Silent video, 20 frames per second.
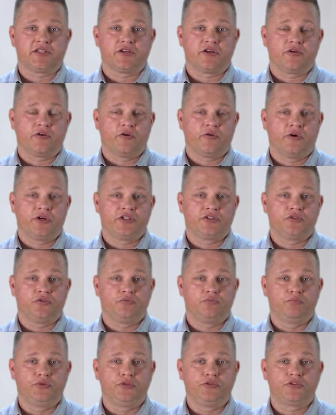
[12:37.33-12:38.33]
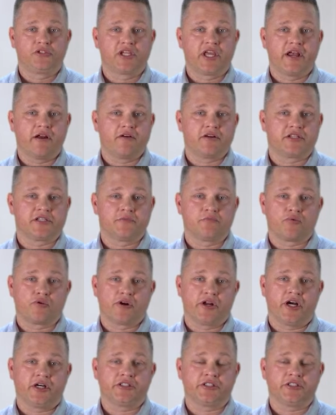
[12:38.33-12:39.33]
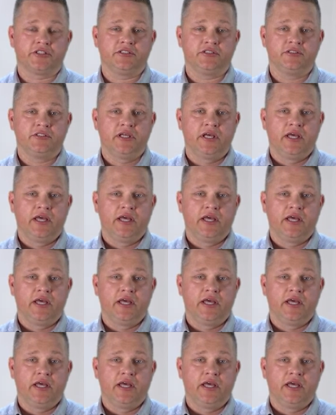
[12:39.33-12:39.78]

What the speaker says: that are going to boost keratin production